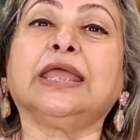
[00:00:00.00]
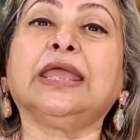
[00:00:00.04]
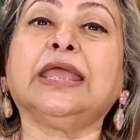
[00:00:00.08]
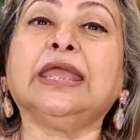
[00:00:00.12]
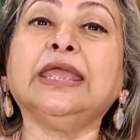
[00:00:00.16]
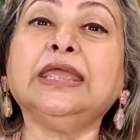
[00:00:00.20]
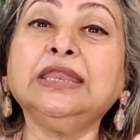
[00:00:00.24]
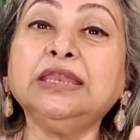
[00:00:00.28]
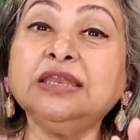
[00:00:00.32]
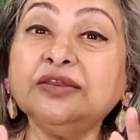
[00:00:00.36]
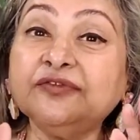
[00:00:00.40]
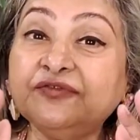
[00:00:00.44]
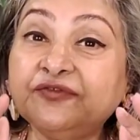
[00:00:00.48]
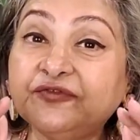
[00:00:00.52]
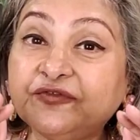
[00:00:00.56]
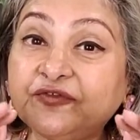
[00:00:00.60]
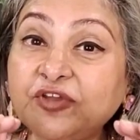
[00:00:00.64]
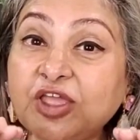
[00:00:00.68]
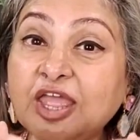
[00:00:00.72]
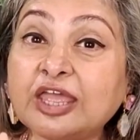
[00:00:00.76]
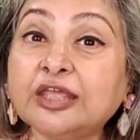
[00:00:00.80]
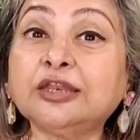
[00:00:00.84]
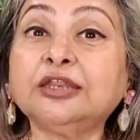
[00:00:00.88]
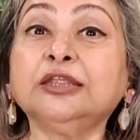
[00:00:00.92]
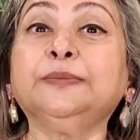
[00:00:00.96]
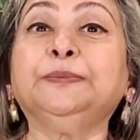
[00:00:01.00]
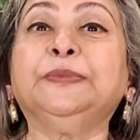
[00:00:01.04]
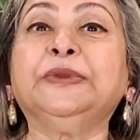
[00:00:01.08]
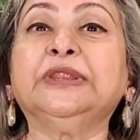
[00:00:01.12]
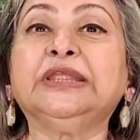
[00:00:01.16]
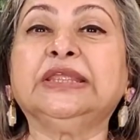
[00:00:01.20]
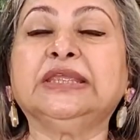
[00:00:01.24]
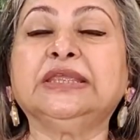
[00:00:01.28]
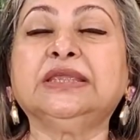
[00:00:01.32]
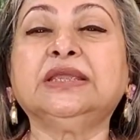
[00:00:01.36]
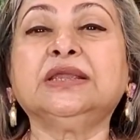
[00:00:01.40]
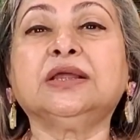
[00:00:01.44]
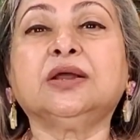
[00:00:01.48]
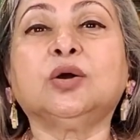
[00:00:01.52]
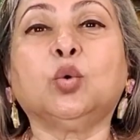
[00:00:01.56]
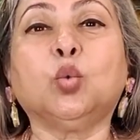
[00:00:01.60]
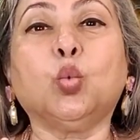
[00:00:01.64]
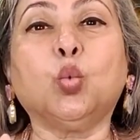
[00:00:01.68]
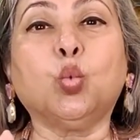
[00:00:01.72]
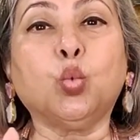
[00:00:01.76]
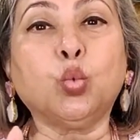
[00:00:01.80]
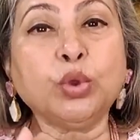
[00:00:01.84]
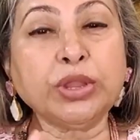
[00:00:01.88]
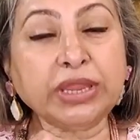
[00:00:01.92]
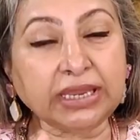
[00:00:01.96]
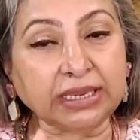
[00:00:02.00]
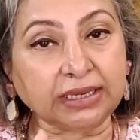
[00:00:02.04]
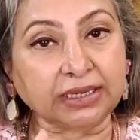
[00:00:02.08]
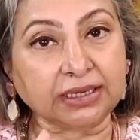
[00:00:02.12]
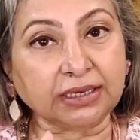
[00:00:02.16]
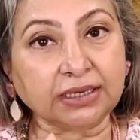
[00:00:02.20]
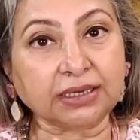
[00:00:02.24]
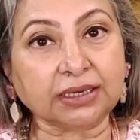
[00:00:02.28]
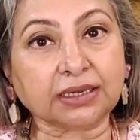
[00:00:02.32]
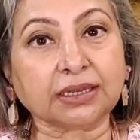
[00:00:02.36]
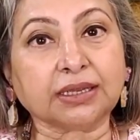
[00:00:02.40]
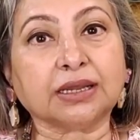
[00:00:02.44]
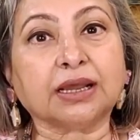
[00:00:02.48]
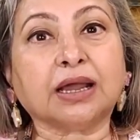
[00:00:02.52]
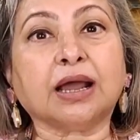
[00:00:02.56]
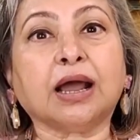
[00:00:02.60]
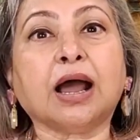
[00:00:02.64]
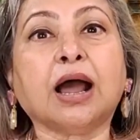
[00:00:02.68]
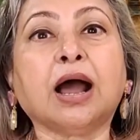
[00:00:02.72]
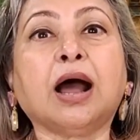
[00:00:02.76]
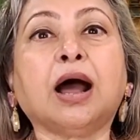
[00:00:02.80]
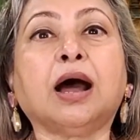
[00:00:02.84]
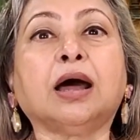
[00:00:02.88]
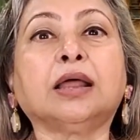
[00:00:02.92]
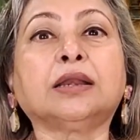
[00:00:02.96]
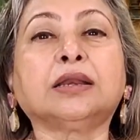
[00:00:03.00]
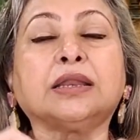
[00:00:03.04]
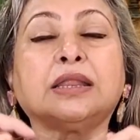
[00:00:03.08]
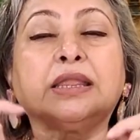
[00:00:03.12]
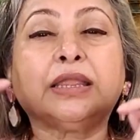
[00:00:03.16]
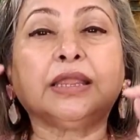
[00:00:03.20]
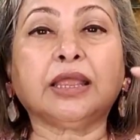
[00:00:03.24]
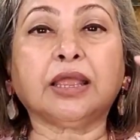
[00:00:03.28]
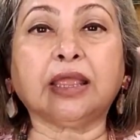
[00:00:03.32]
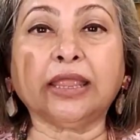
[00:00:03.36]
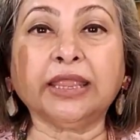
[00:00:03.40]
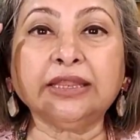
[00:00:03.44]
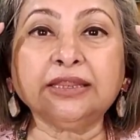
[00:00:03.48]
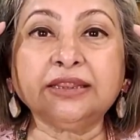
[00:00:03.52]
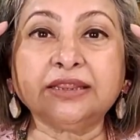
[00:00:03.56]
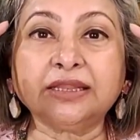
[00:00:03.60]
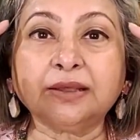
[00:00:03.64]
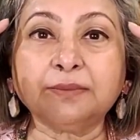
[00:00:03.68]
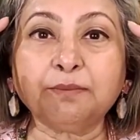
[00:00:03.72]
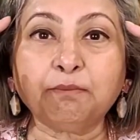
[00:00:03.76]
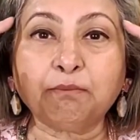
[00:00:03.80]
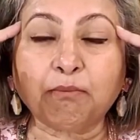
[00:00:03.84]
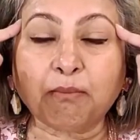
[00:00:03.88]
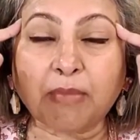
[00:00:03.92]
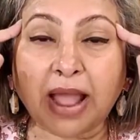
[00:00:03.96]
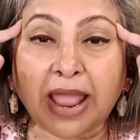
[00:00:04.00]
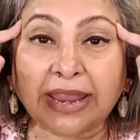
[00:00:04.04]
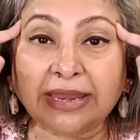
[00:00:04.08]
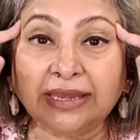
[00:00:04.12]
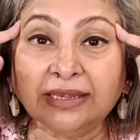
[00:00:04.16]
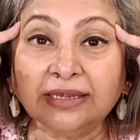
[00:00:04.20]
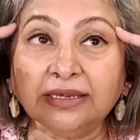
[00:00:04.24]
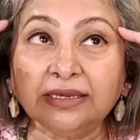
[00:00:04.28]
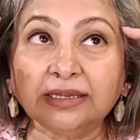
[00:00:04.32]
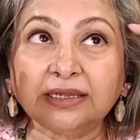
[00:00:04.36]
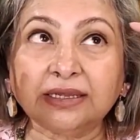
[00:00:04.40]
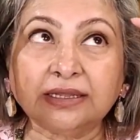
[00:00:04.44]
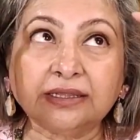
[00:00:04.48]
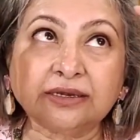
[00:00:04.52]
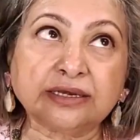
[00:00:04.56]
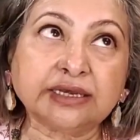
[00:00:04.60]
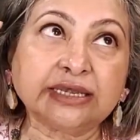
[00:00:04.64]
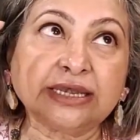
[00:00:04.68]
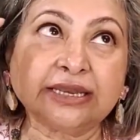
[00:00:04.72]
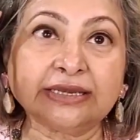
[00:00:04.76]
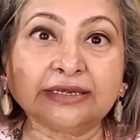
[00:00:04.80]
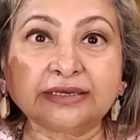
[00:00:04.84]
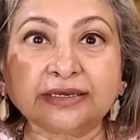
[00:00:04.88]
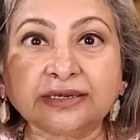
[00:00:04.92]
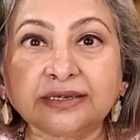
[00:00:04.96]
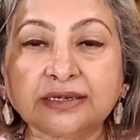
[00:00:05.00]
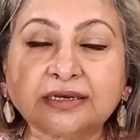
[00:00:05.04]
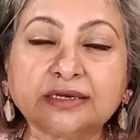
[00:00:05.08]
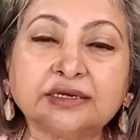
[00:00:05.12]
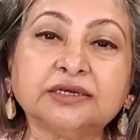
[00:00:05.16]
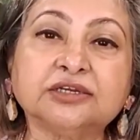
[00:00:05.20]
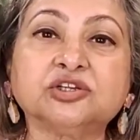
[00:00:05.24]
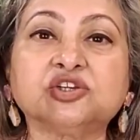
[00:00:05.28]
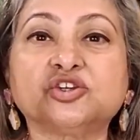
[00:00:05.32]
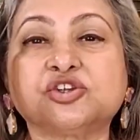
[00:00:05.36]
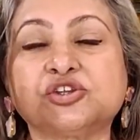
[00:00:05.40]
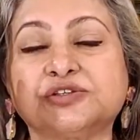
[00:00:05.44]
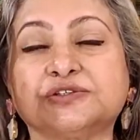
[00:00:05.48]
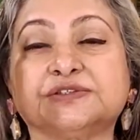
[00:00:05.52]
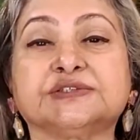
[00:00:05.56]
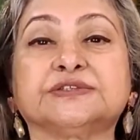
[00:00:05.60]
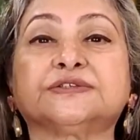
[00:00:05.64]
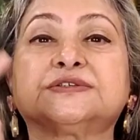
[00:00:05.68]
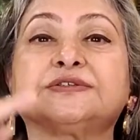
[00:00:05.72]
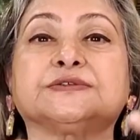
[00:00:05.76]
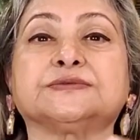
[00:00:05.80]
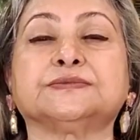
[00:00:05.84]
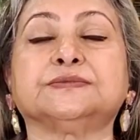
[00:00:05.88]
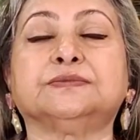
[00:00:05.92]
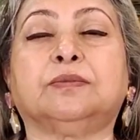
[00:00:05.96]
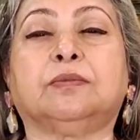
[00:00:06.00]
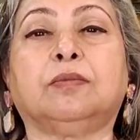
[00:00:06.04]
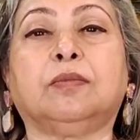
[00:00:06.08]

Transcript: Invariably, we are in the mind-related conditions.